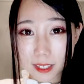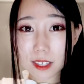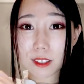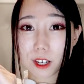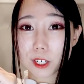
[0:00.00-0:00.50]

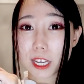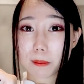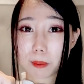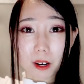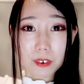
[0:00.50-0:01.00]
This skirt
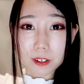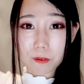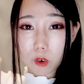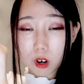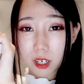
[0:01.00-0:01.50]
is perfect
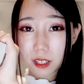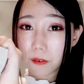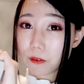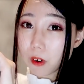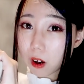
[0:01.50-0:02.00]
for
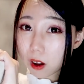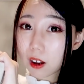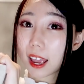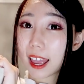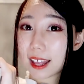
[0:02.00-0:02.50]
the
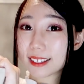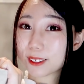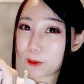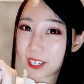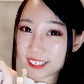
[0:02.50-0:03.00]
fall
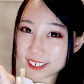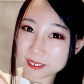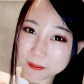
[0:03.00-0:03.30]
and winter.